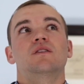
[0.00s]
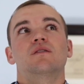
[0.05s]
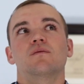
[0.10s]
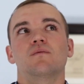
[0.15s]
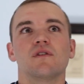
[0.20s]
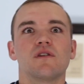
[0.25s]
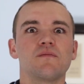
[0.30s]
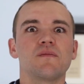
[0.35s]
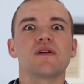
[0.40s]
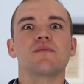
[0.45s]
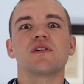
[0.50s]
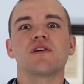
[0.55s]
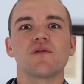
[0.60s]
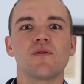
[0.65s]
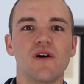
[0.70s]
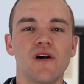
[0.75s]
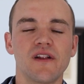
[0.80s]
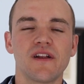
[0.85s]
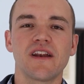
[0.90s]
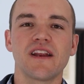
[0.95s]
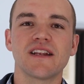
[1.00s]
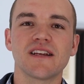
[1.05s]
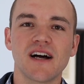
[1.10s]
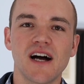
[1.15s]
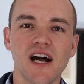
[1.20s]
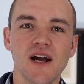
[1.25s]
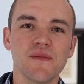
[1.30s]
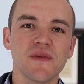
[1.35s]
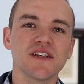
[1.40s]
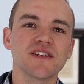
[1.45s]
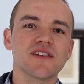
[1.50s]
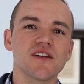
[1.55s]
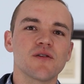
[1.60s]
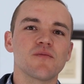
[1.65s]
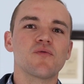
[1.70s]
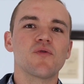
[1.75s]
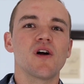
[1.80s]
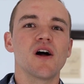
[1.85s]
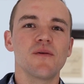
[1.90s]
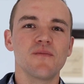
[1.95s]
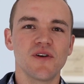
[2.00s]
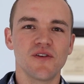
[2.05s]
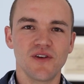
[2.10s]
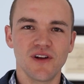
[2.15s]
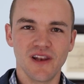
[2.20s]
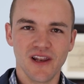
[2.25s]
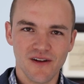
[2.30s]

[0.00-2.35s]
well, maybe quality time is their primary